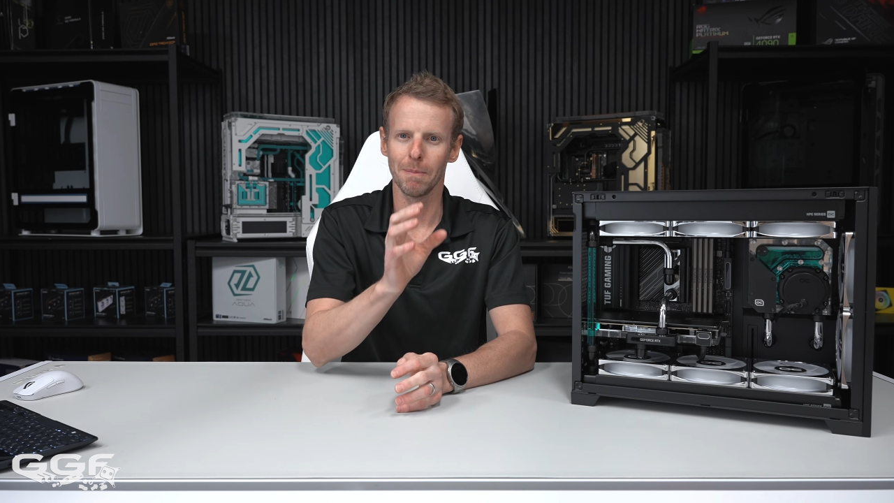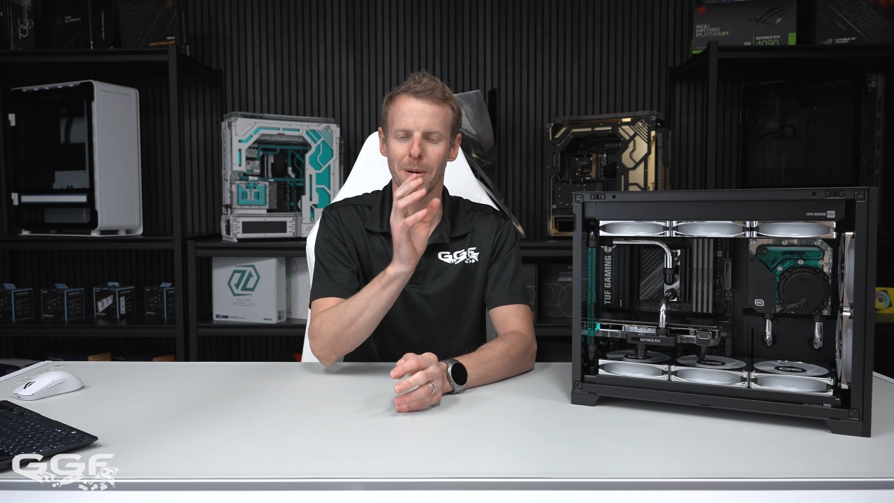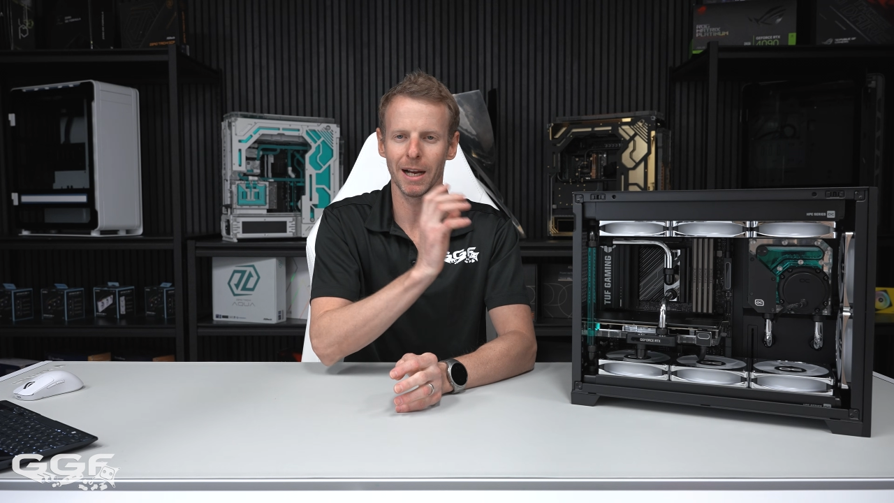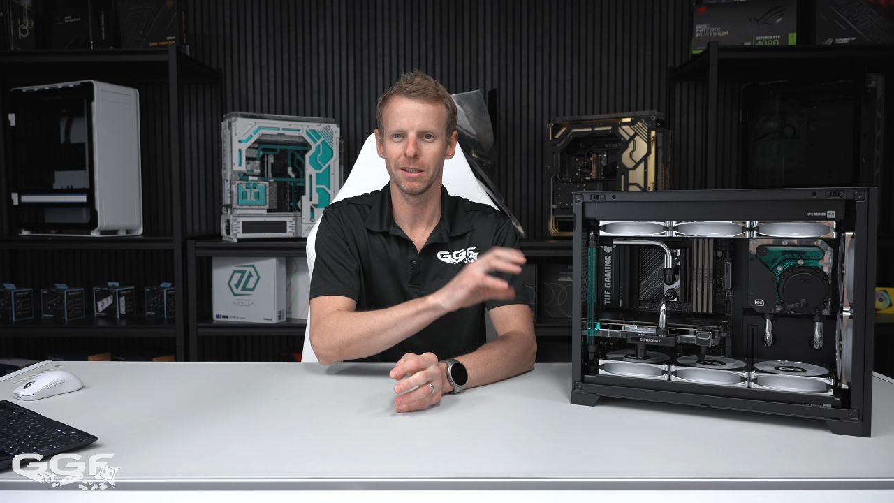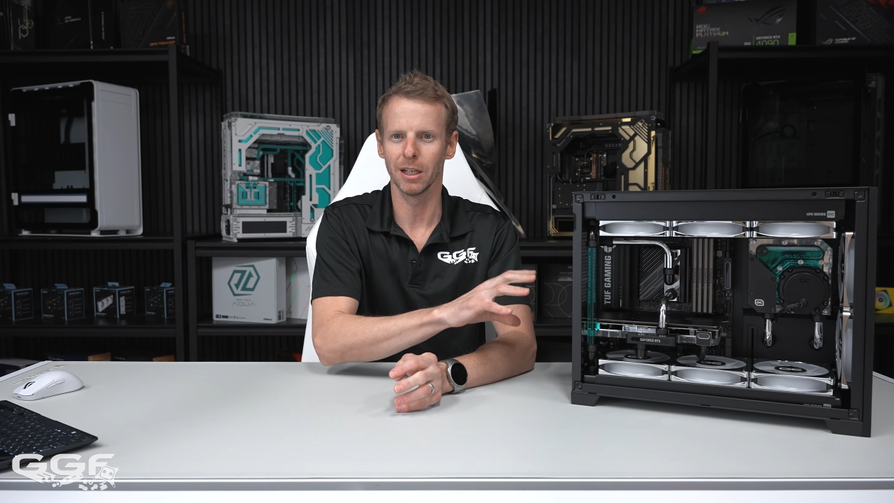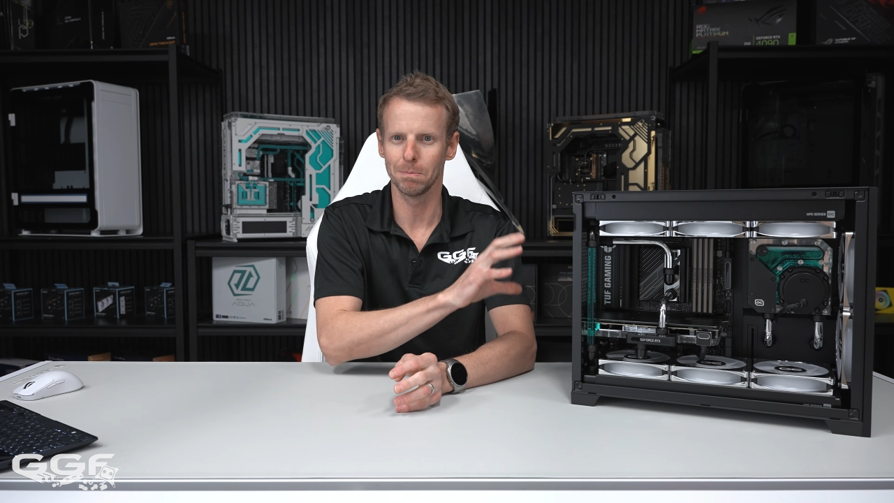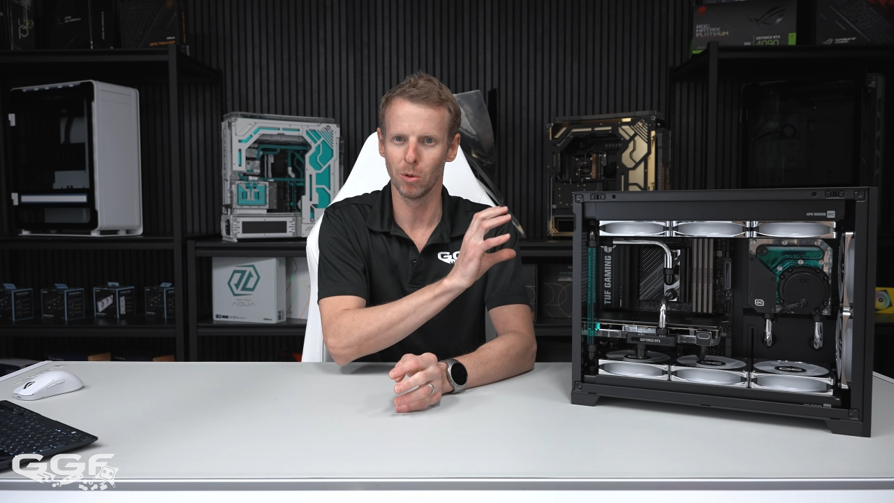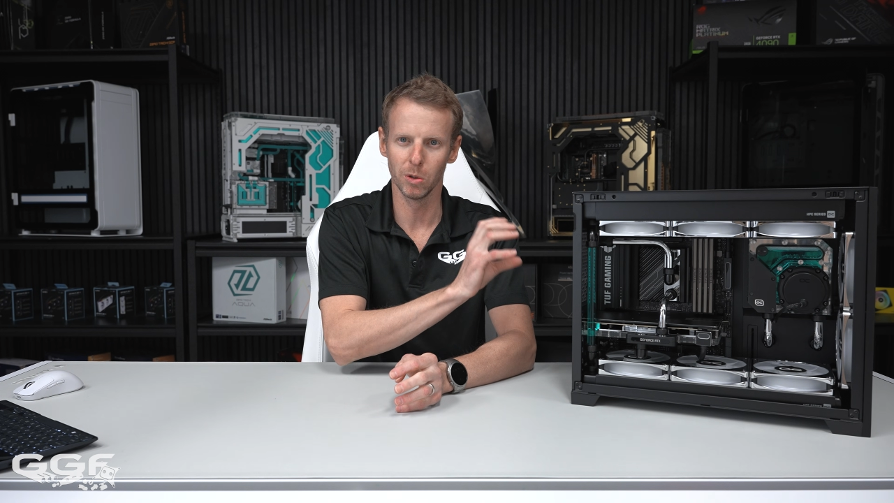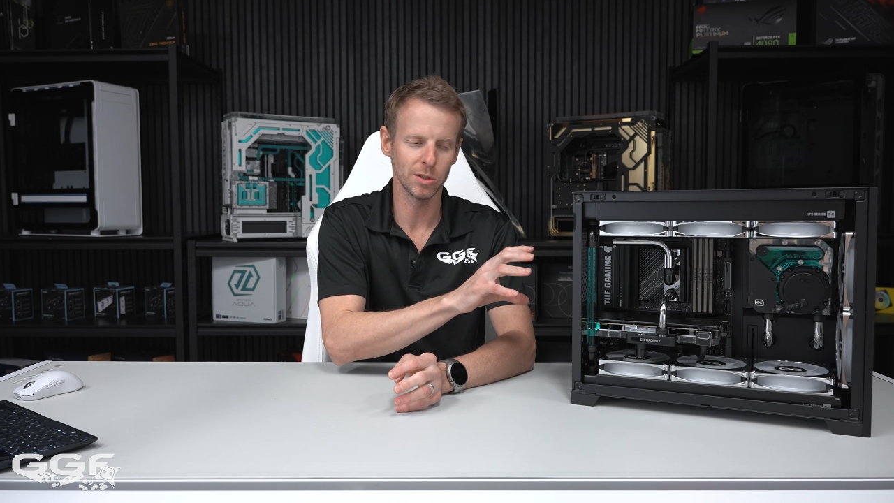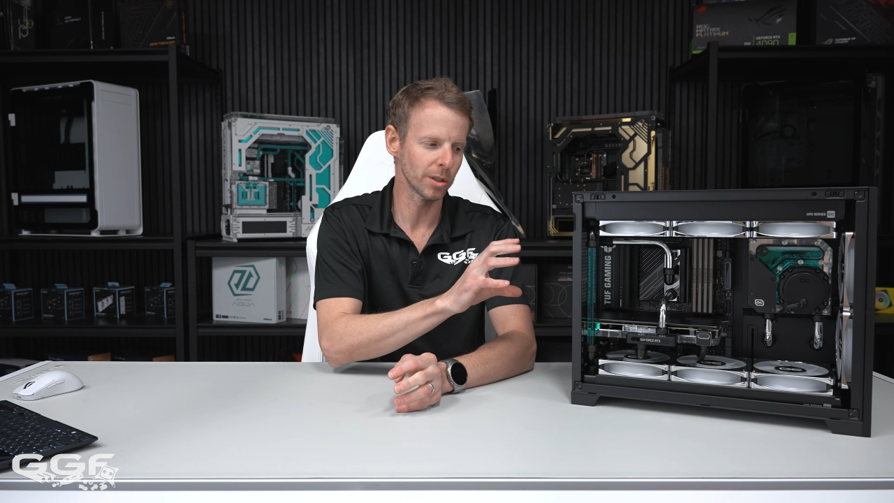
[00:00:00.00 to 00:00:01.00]
back connect
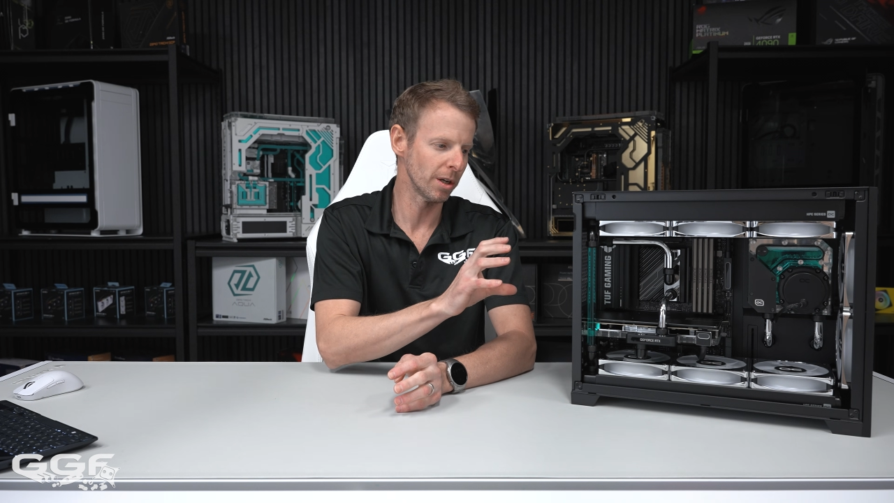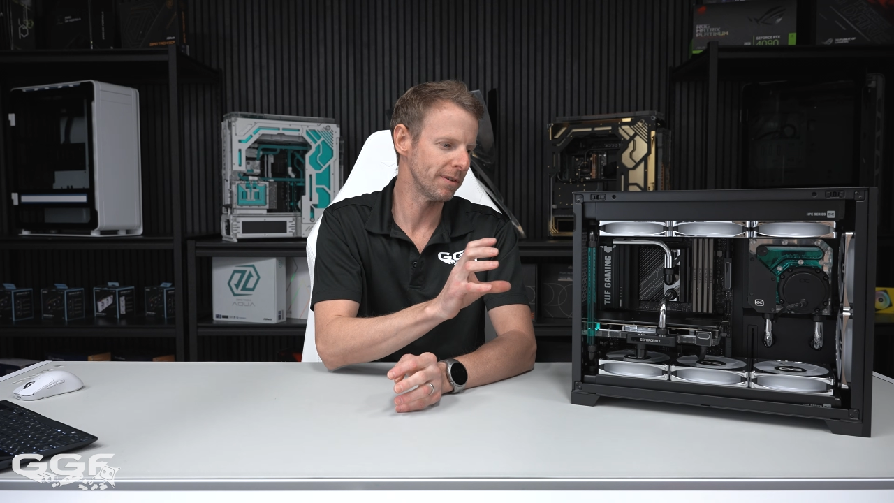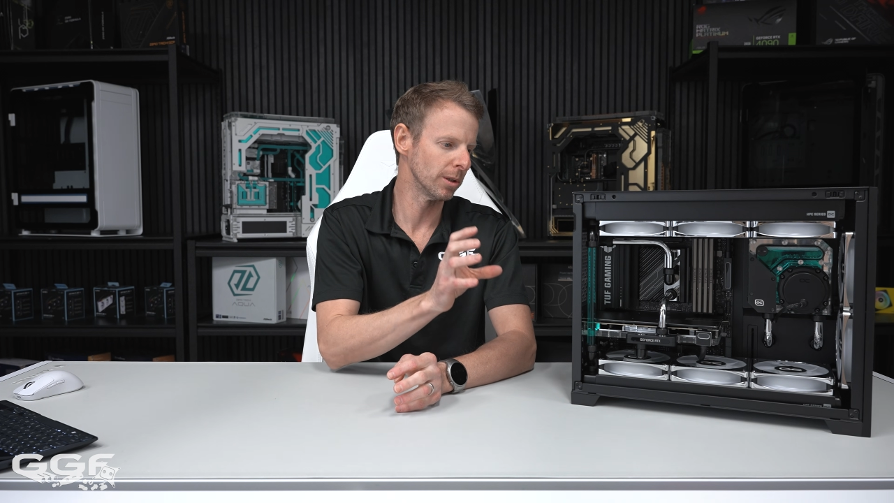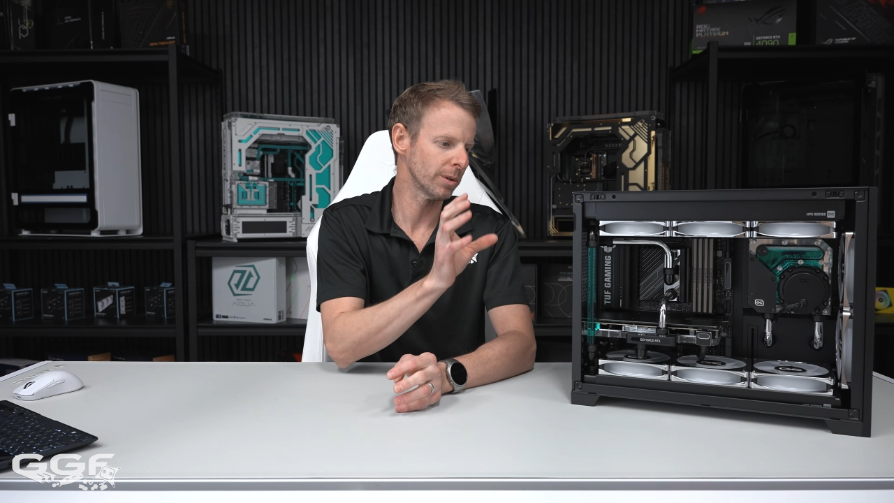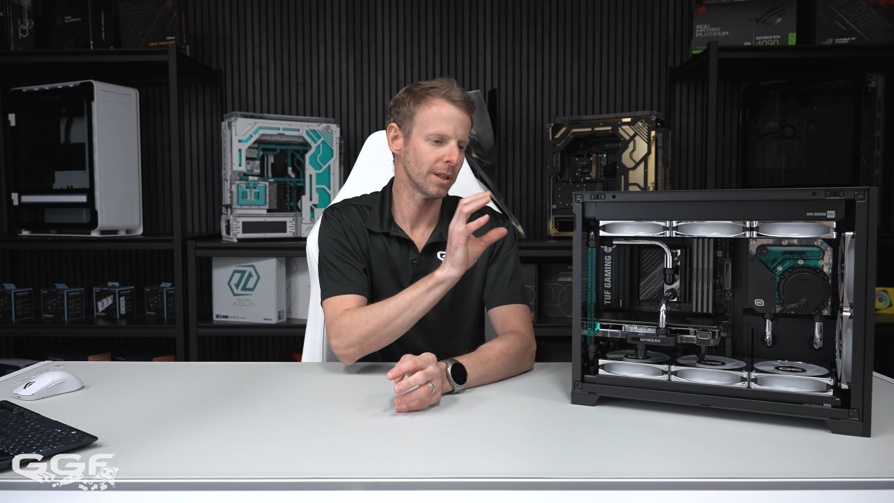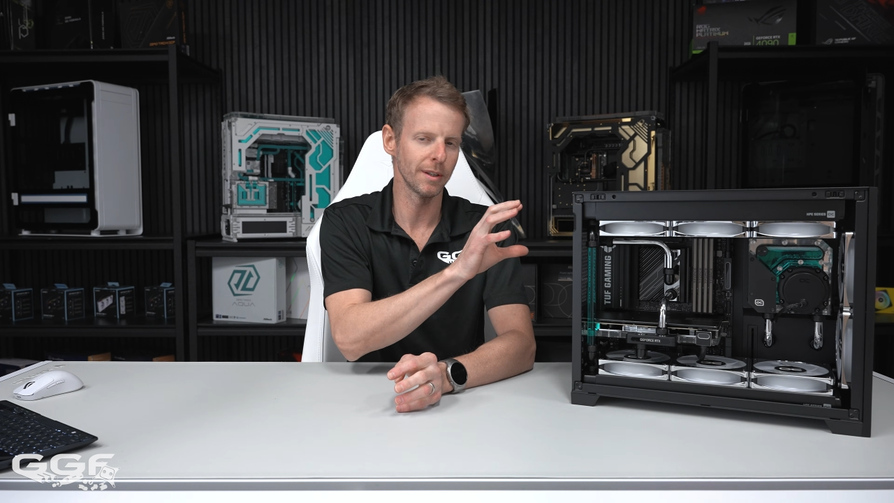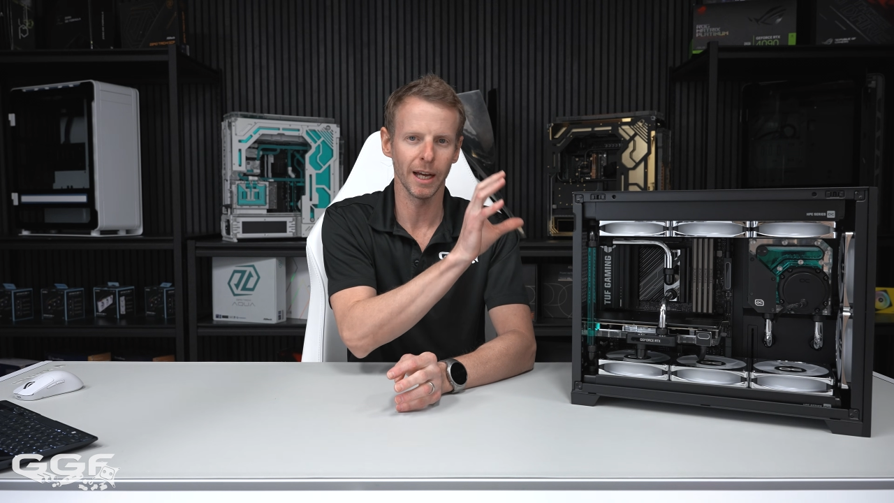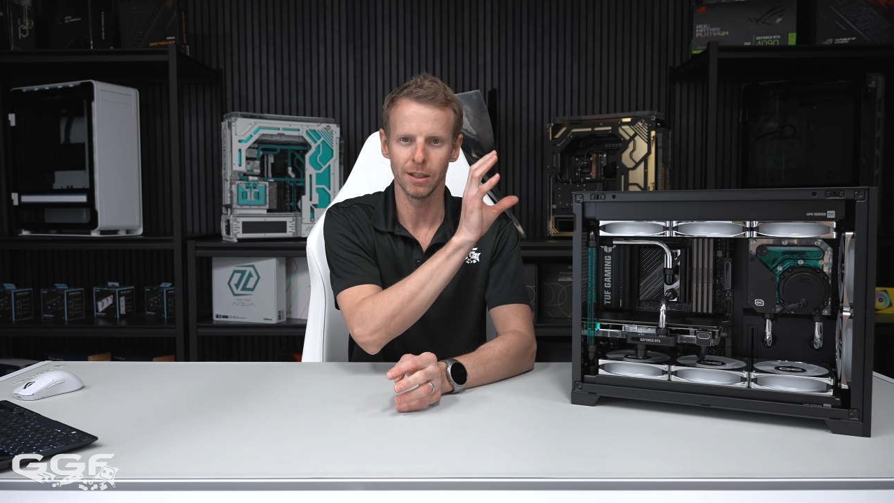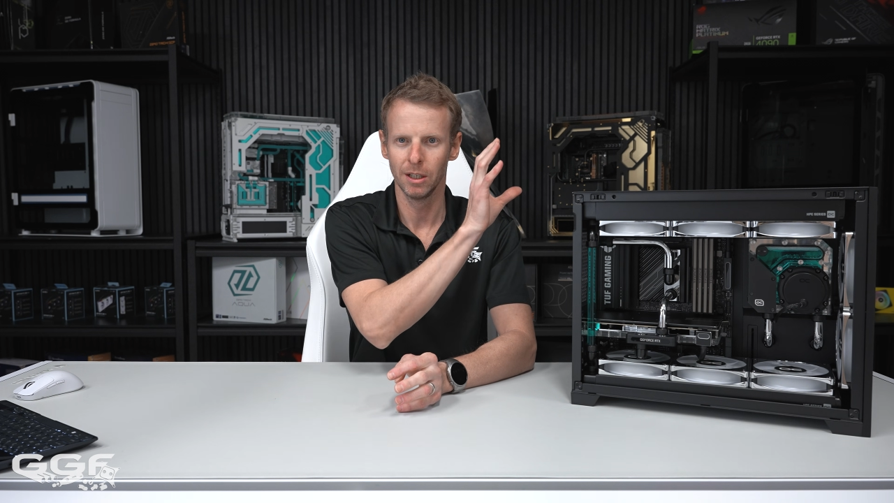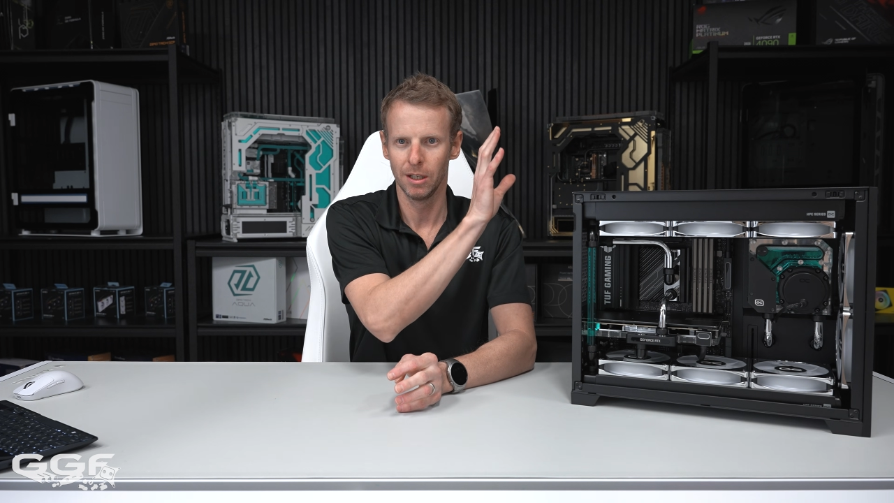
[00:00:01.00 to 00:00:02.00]
boards. So if you're looking at
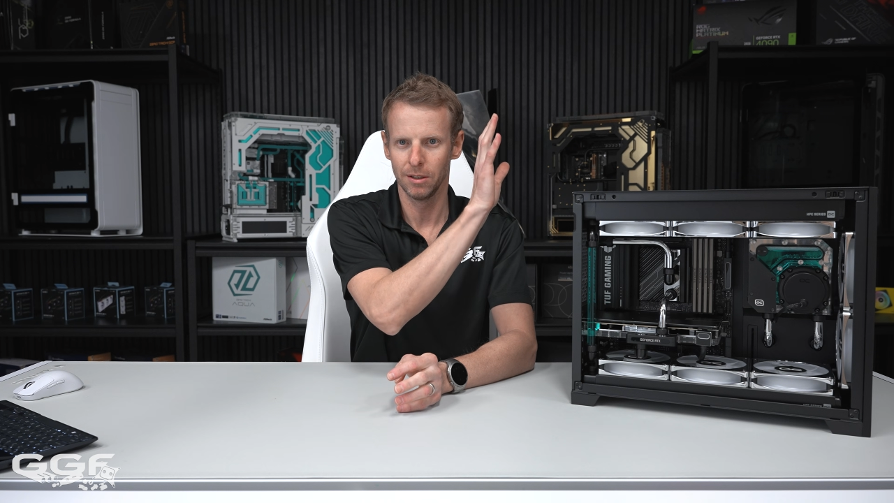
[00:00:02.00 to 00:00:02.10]
that,